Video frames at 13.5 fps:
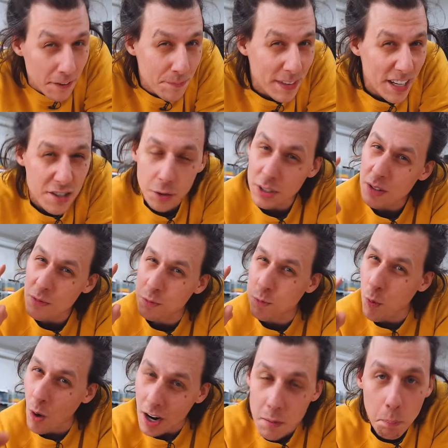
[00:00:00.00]
There's only
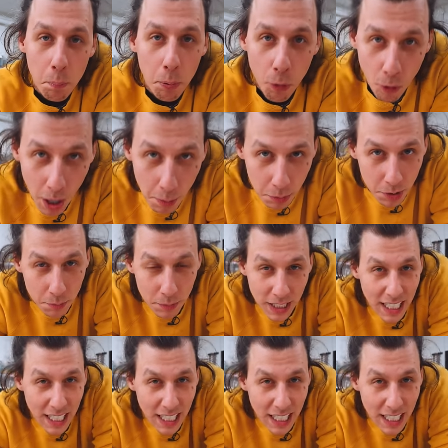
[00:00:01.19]
one problem.